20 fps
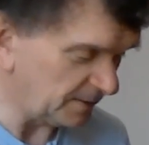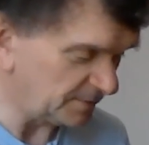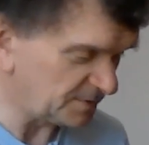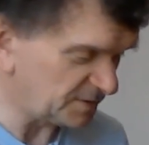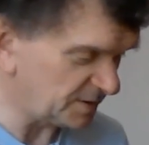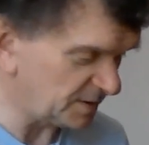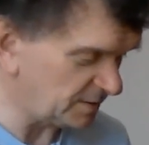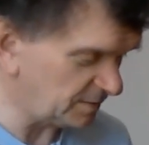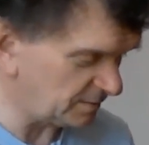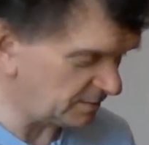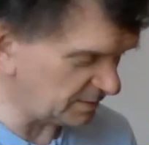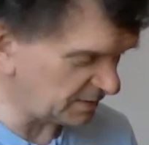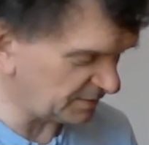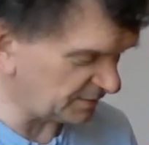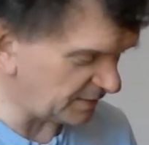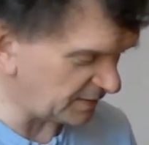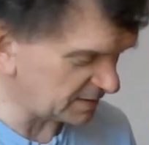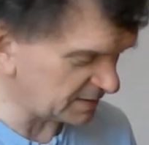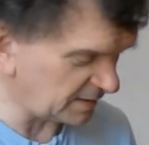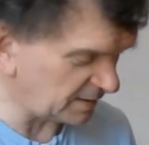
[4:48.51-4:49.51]
So as
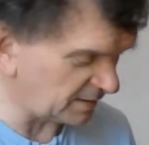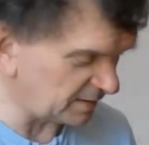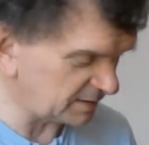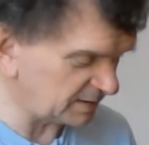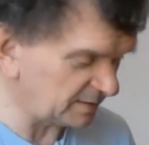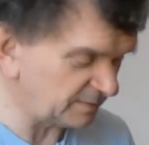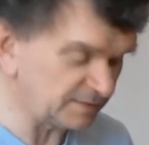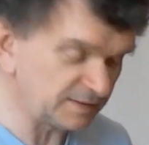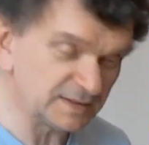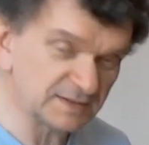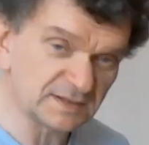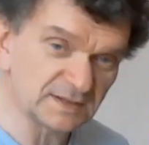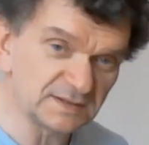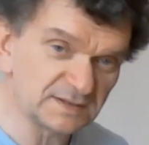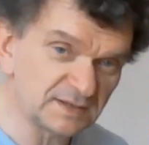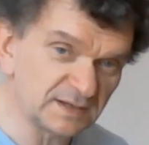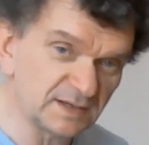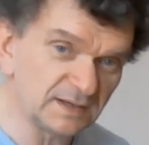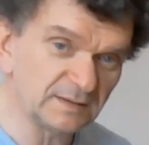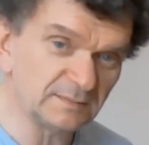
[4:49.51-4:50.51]
far as connectivity is
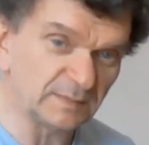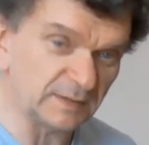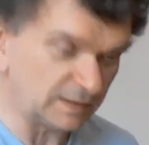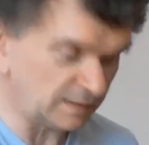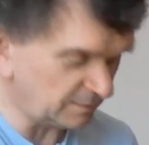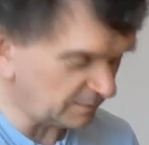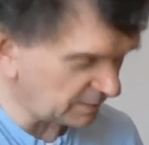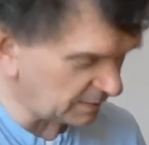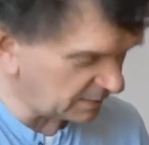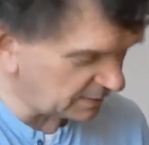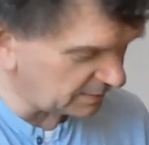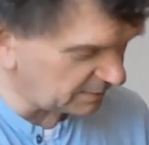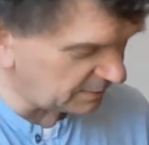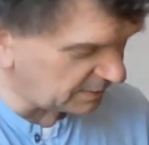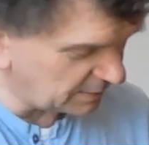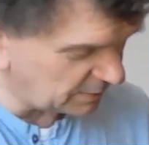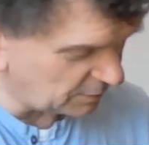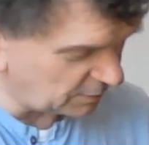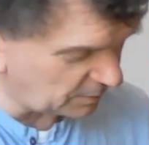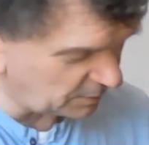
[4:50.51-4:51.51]
concerned, well, you've got your
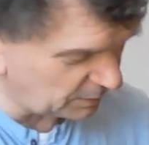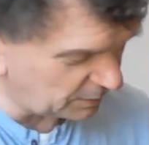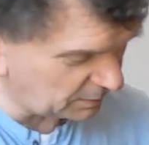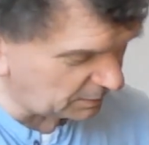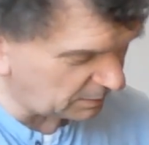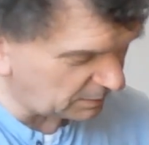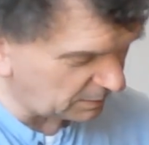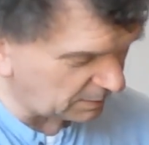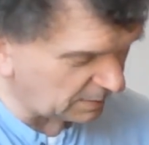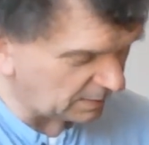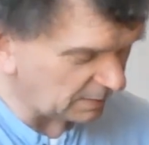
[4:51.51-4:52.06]
normal